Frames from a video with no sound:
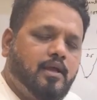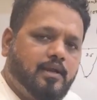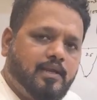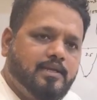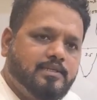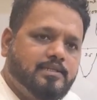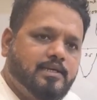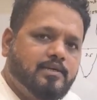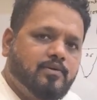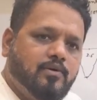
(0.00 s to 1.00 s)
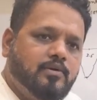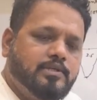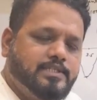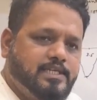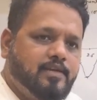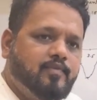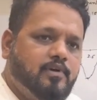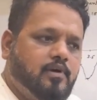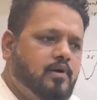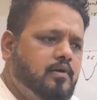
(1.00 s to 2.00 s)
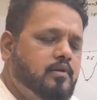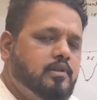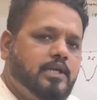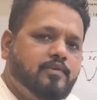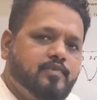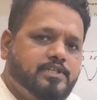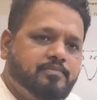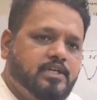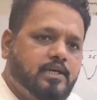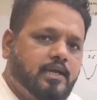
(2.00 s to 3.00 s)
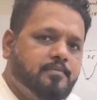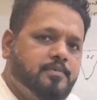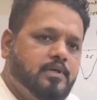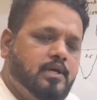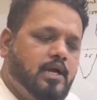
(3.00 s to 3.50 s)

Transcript: real estate, gold, silver, all the investment type.